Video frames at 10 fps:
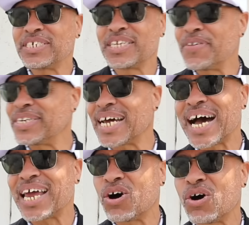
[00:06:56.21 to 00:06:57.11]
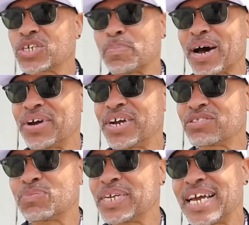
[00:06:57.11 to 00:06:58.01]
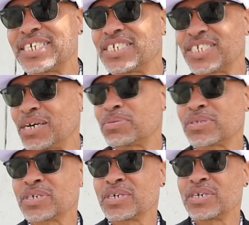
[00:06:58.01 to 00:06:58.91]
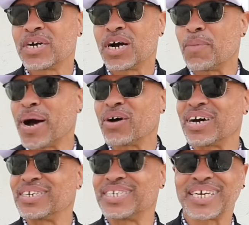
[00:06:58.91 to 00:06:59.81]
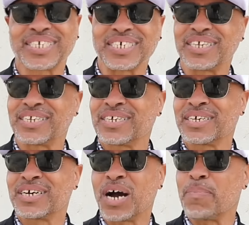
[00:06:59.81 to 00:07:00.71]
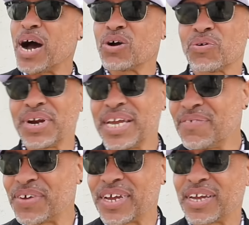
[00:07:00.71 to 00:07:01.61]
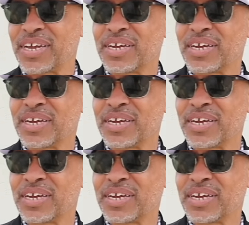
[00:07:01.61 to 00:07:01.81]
these different dialogues about healthy relationships, about addiction, about grieving,